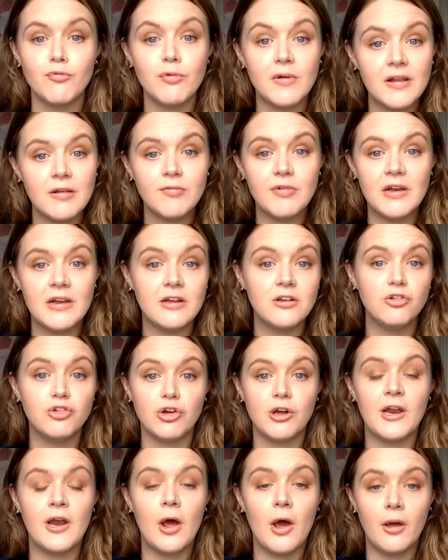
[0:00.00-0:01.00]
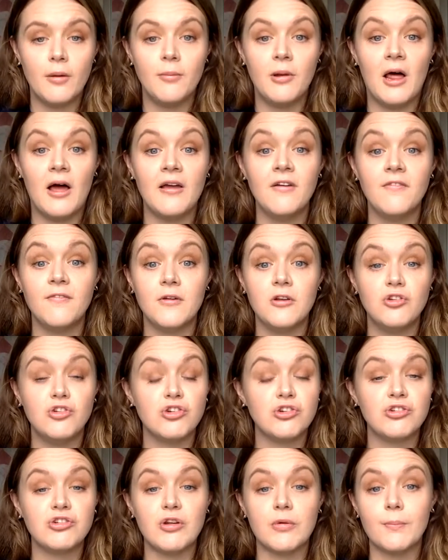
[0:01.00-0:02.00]
Really, really enjoying home life and
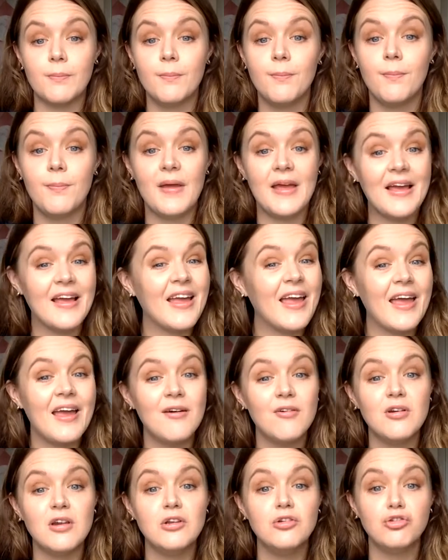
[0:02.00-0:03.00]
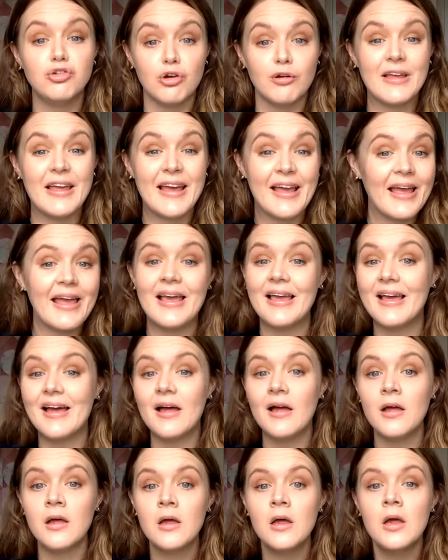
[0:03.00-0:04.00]
just being here and enjoying here.